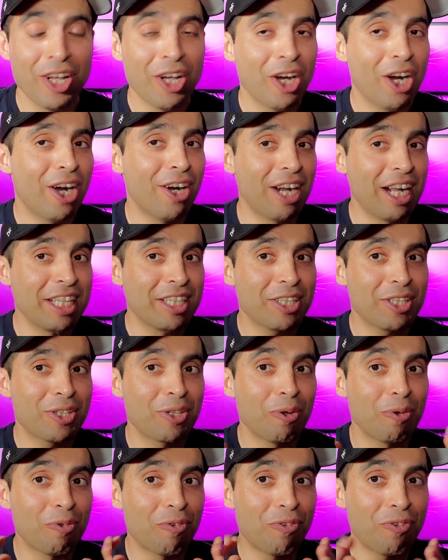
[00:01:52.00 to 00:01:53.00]
All right,
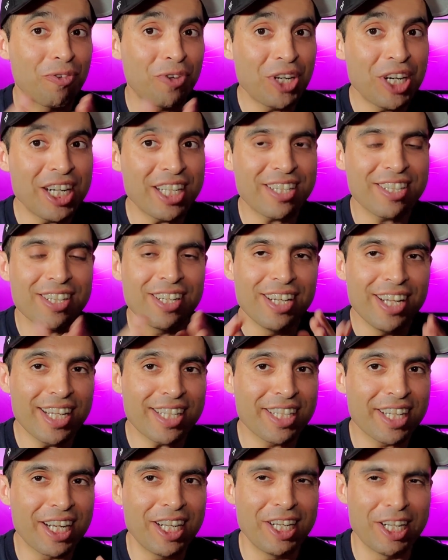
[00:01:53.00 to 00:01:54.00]
so first
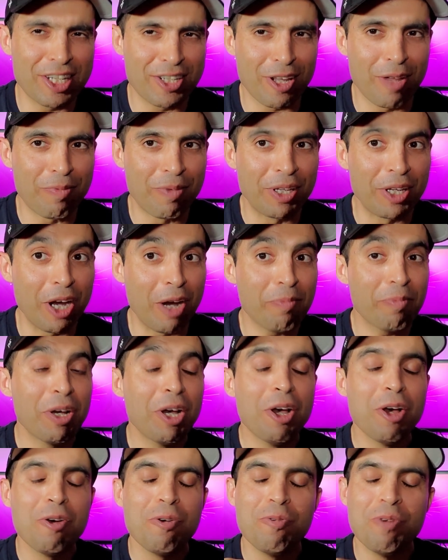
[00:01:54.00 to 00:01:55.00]
let's clear something up.
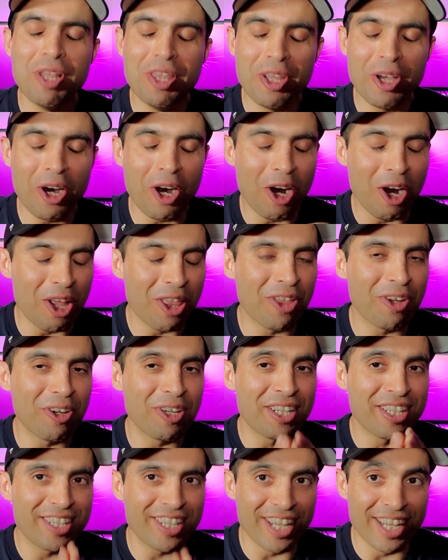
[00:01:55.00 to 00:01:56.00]
When the author
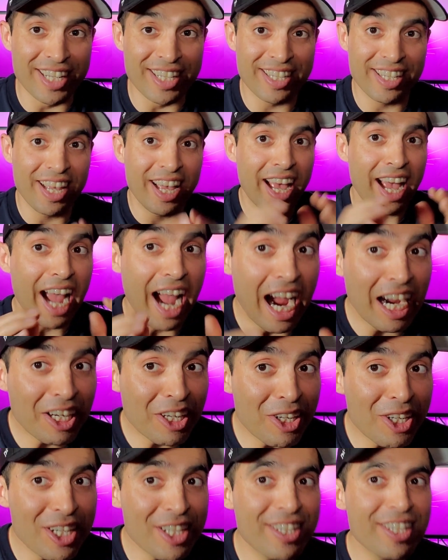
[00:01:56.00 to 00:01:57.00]
says
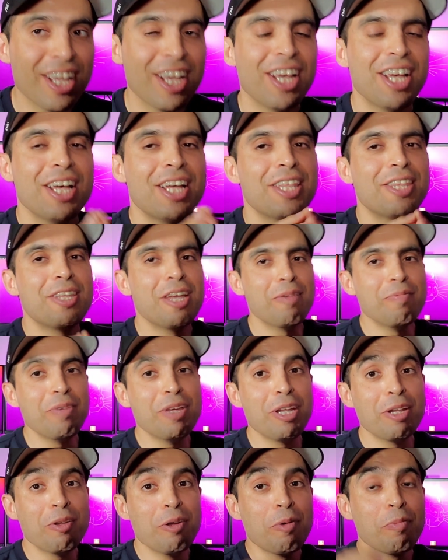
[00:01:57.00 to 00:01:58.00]
hackers, they
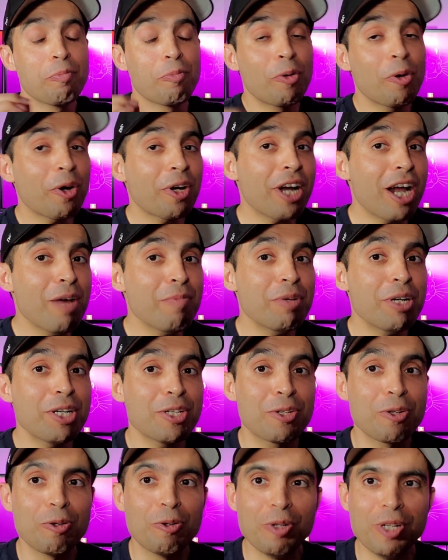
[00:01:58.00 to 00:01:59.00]
mean programmers
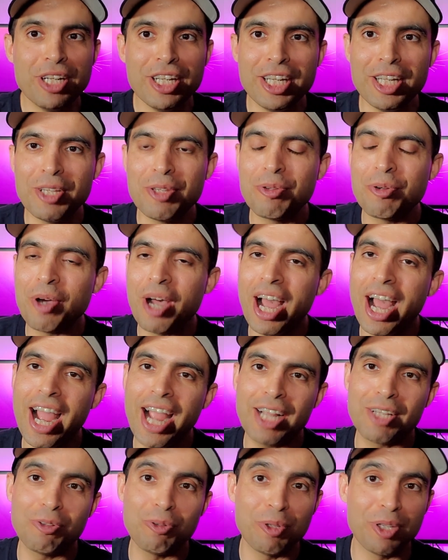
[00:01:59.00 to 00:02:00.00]
who need to
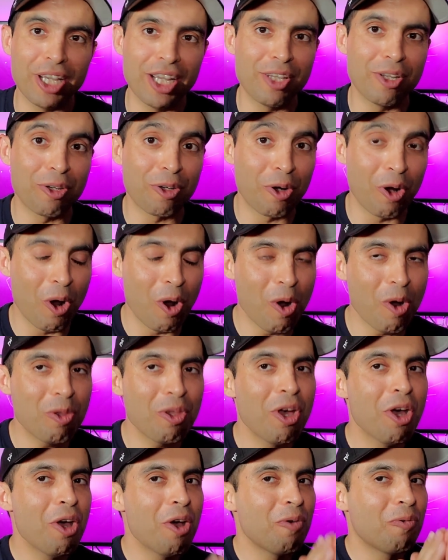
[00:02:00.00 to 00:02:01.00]
hack together
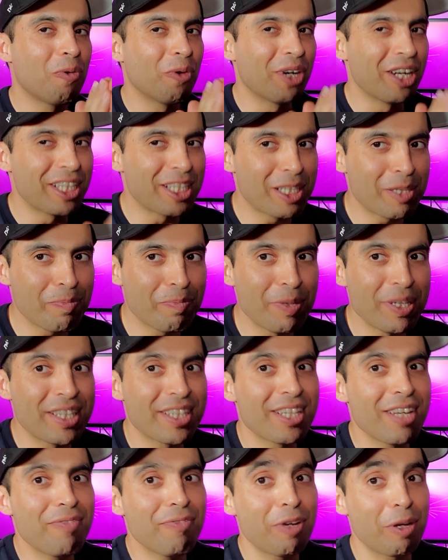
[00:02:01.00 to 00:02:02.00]
code for a
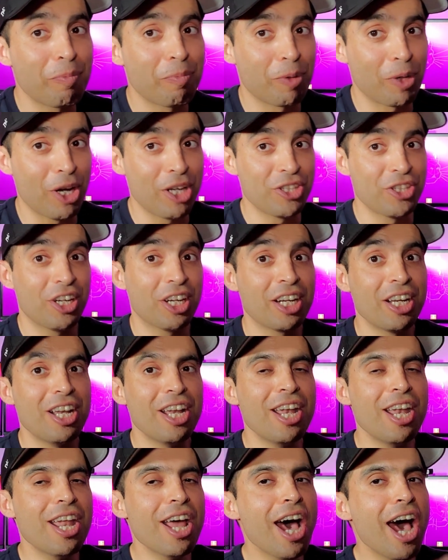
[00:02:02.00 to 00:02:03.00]
specific project,
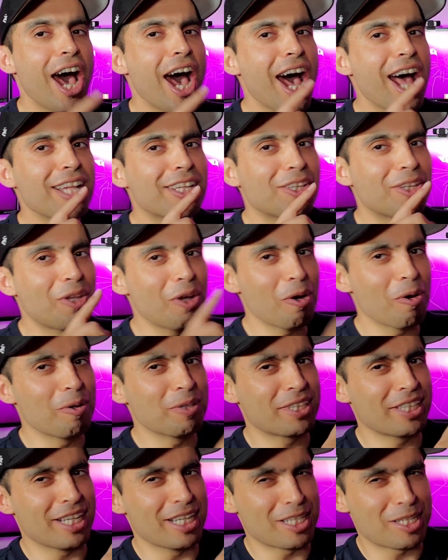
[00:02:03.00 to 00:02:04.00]
not
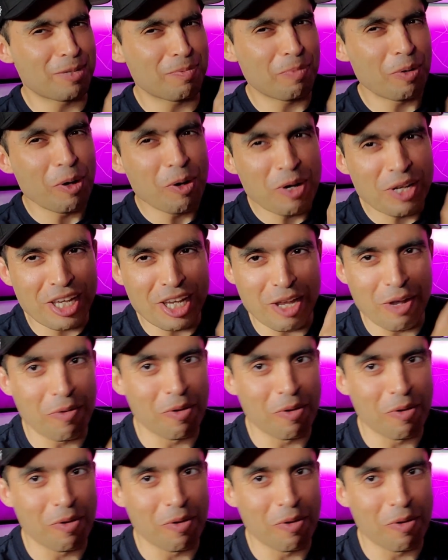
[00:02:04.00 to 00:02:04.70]
those spooky